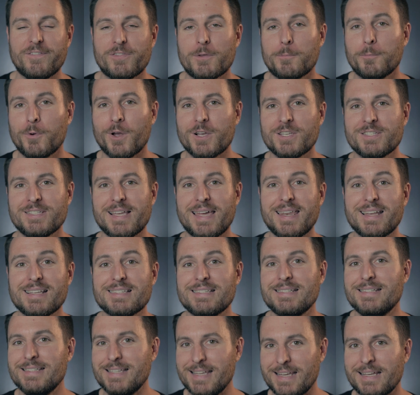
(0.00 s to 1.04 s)
If the
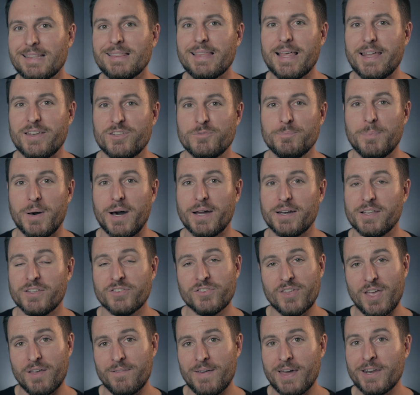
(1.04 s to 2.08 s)
prosthetics did let his body
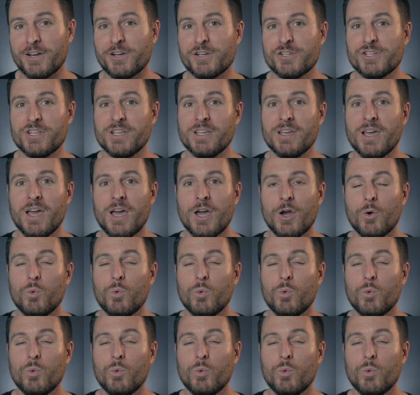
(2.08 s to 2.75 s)
save energy,